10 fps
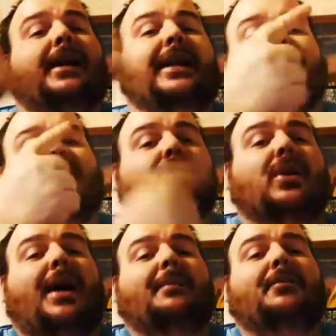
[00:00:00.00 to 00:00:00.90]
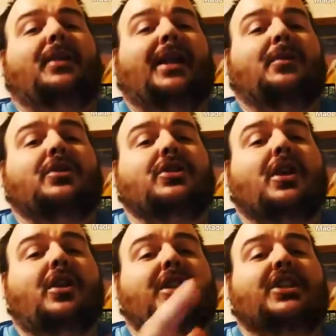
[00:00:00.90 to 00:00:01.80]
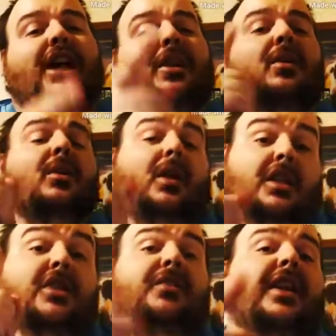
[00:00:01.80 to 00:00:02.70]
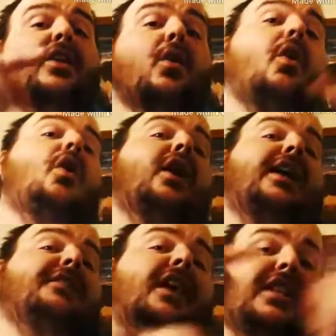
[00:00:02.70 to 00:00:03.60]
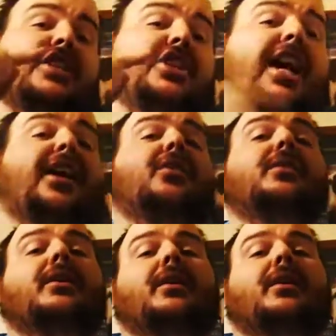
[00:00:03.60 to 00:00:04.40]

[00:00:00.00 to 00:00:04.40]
hit that subscribe if you like what you saw on this channel, on this video, or even on this channel.